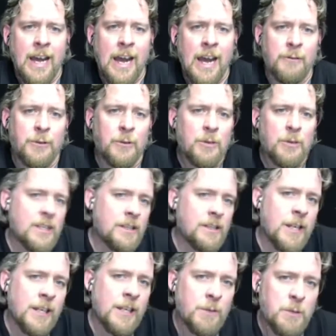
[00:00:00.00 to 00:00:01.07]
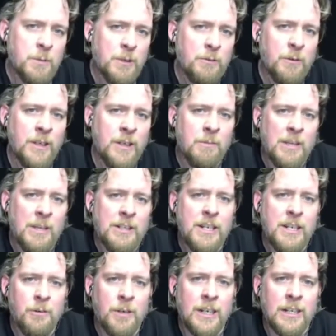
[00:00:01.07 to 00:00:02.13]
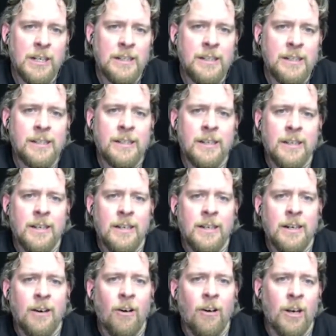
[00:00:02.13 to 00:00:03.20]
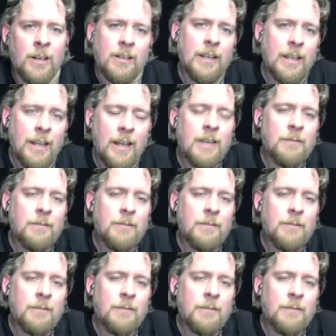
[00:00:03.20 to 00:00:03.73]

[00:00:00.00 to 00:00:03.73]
have to distinguish between materials or